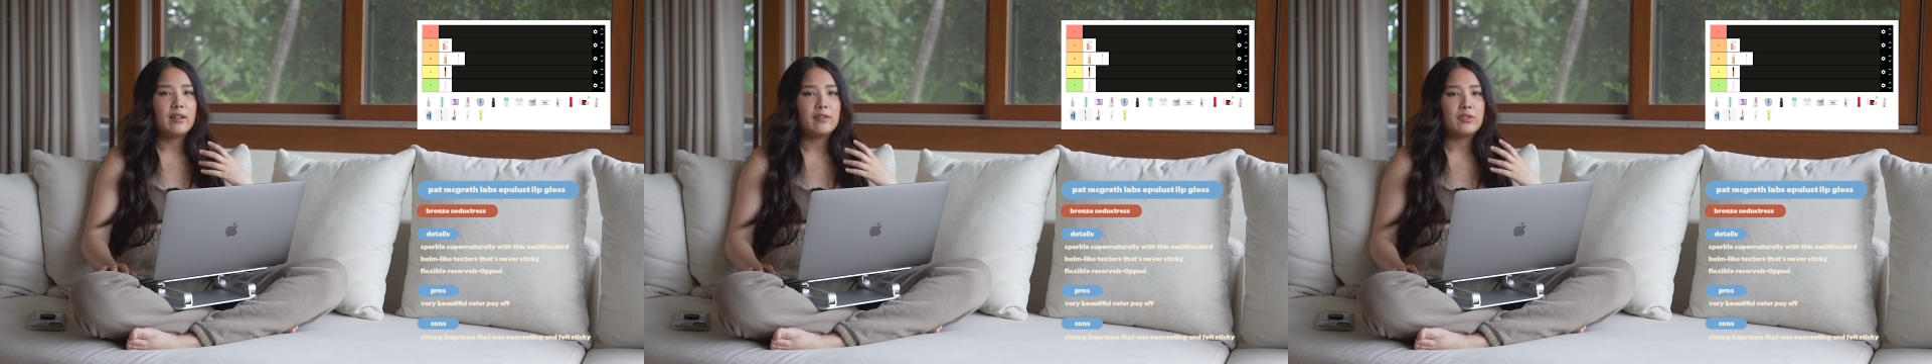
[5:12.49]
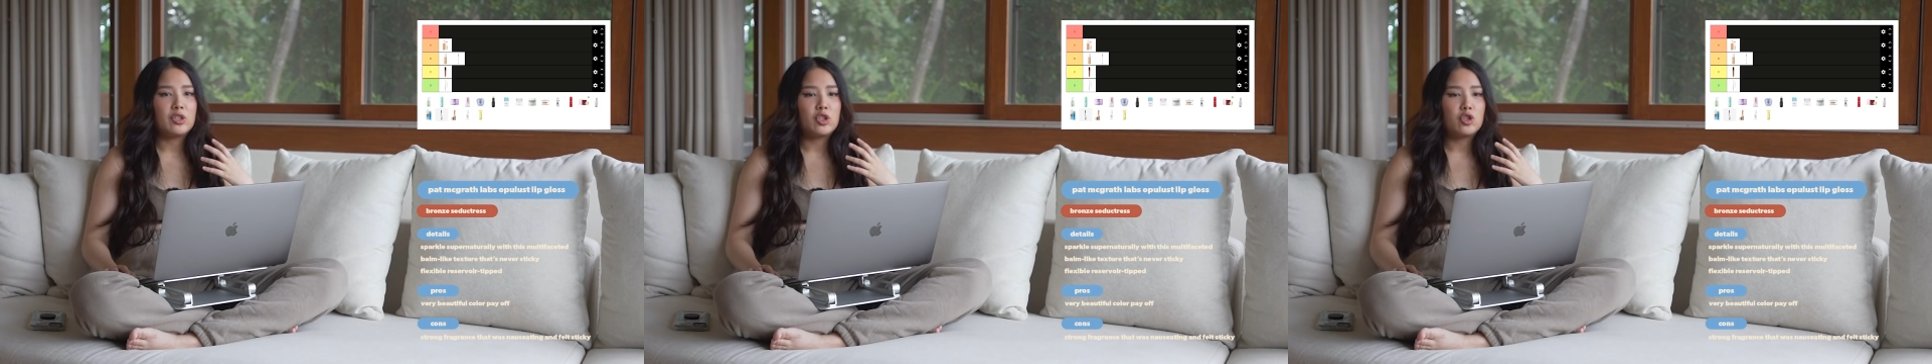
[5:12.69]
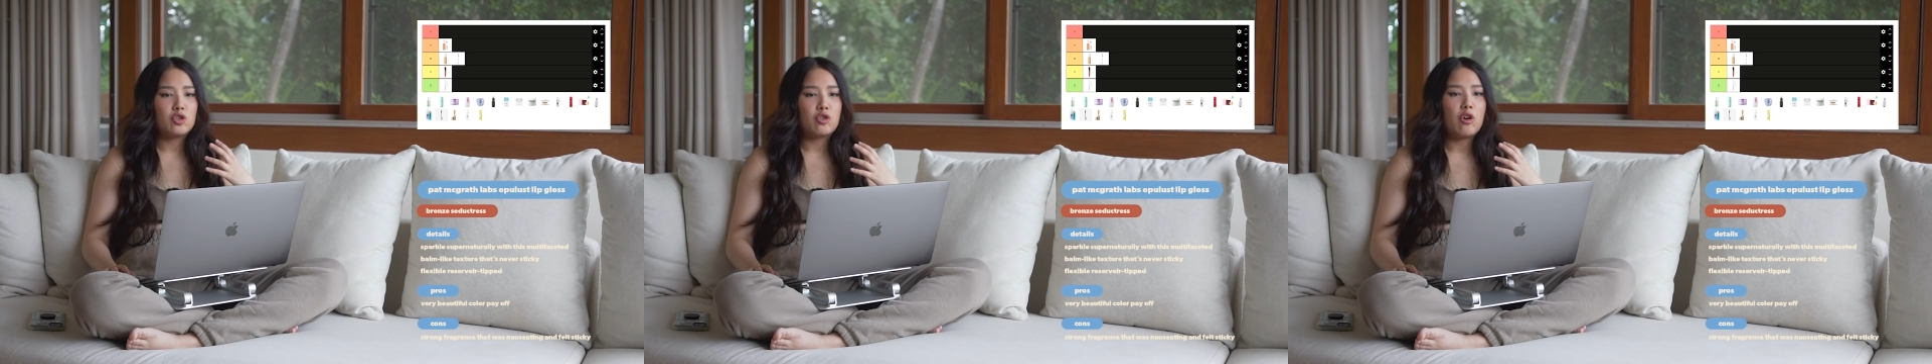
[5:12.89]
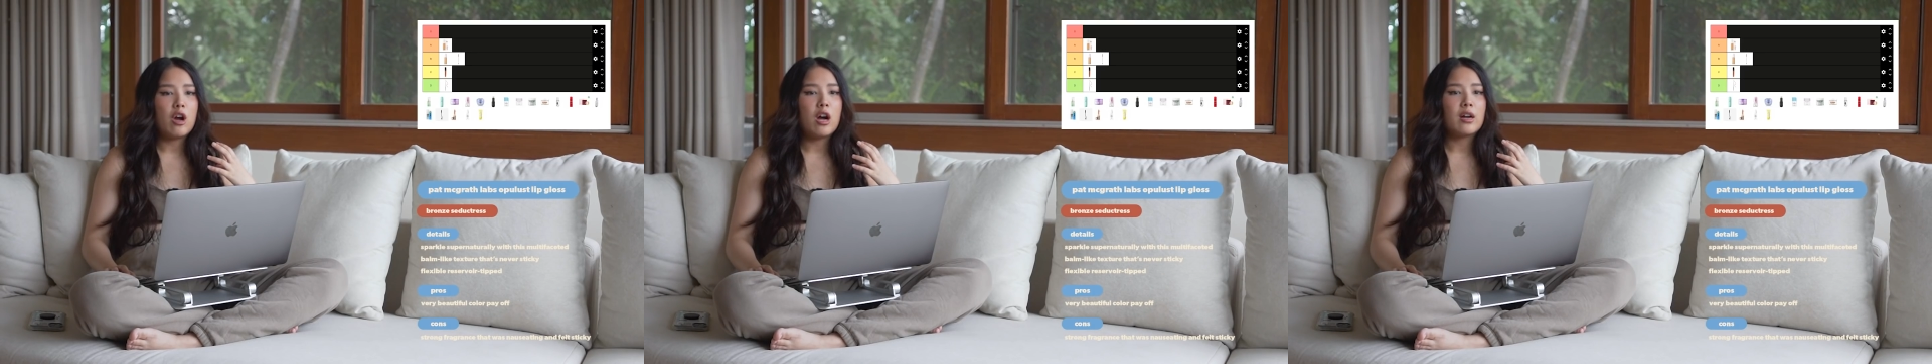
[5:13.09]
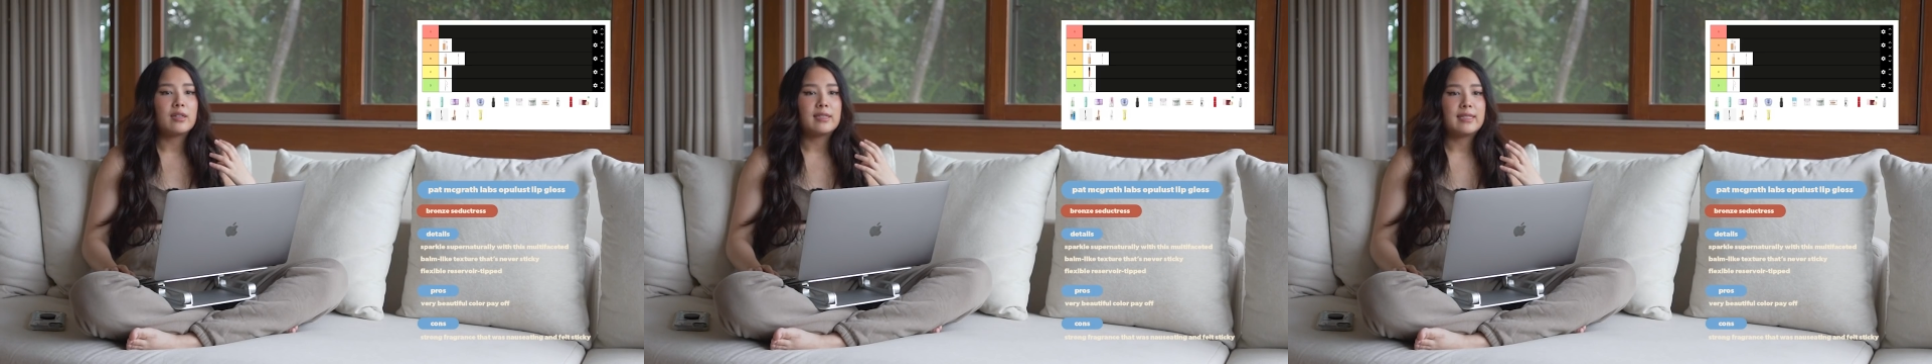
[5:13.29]
of
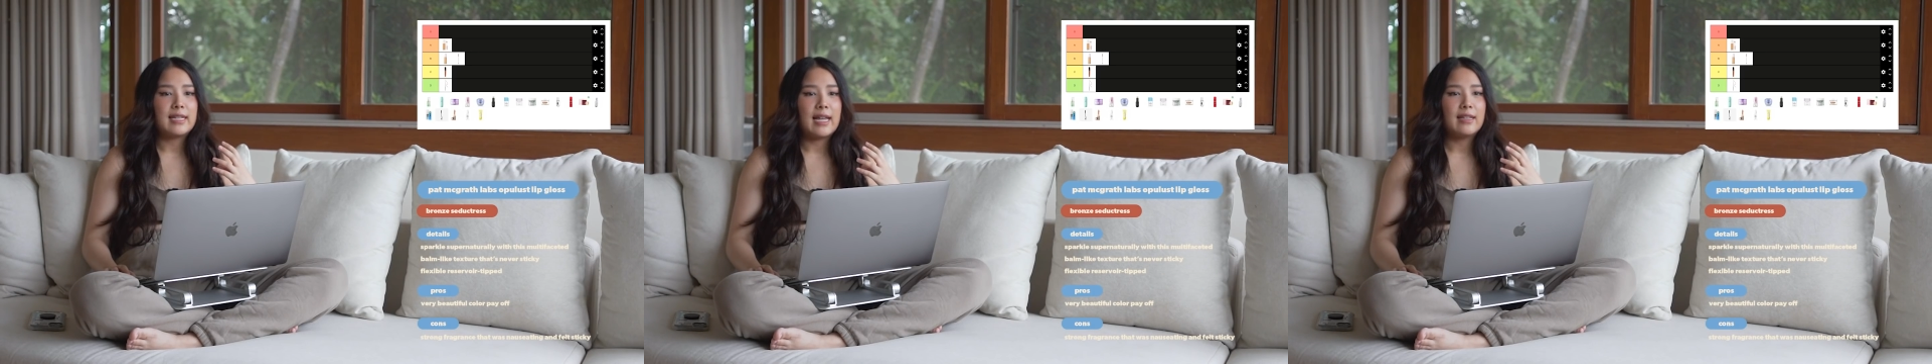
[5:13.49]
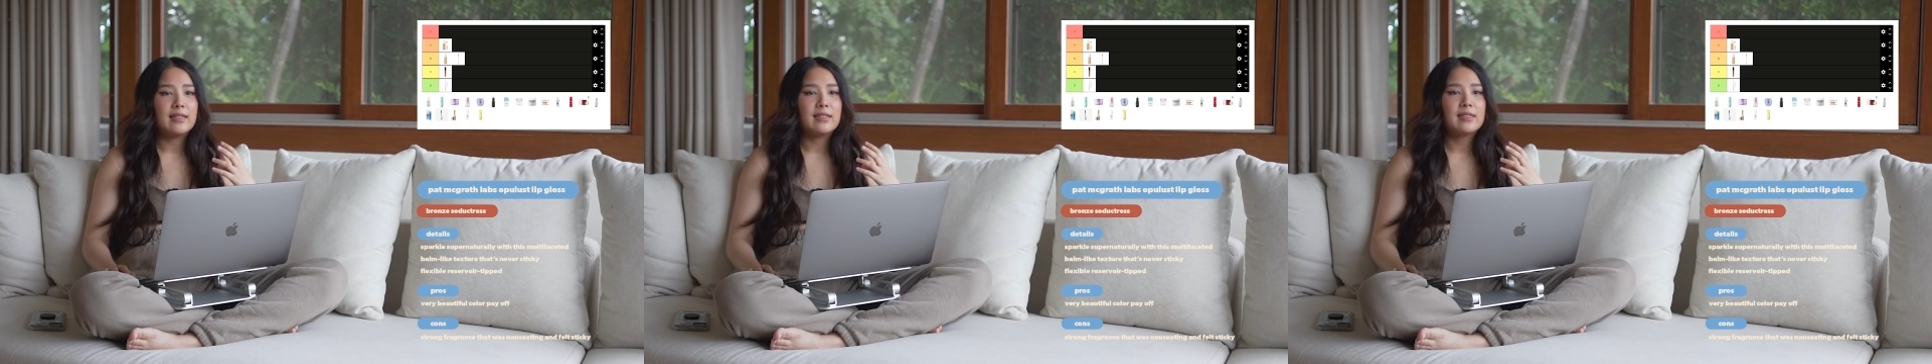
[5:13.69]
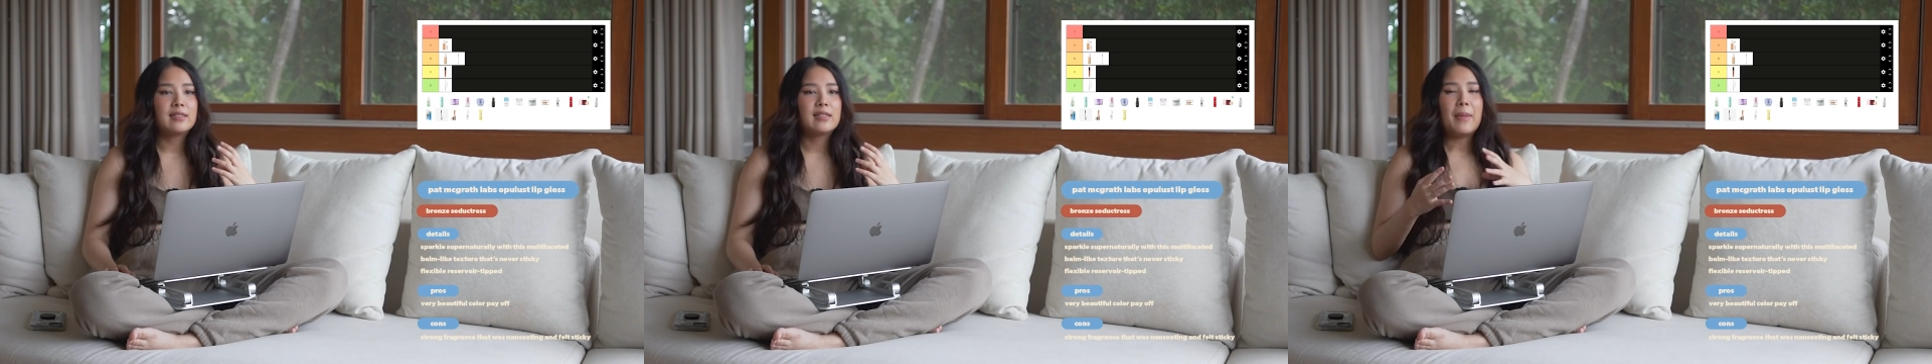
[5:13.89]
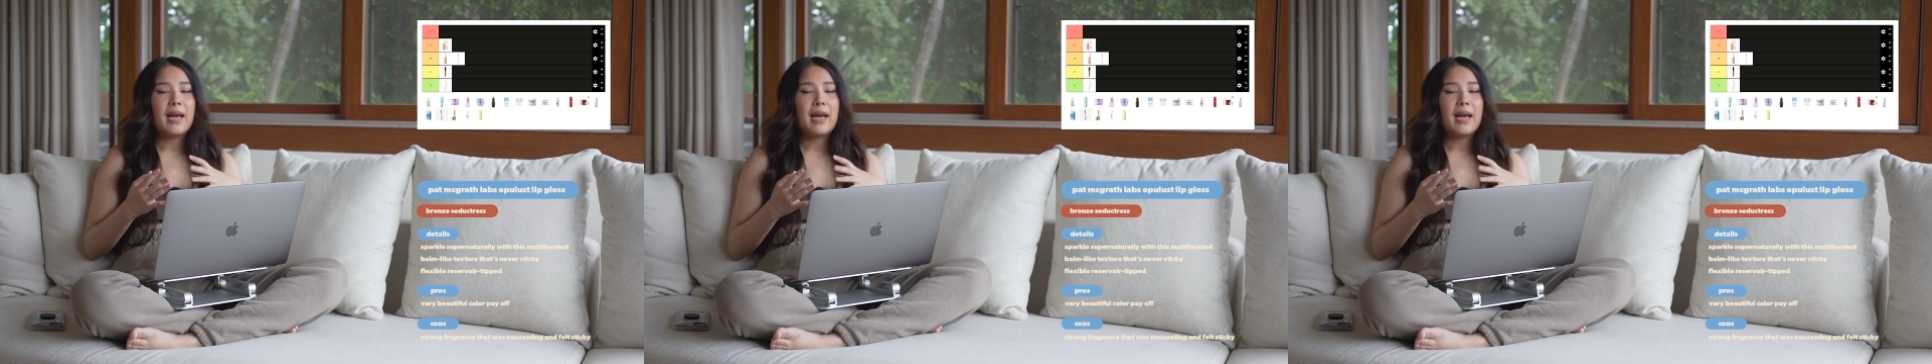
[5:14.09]
strong scents.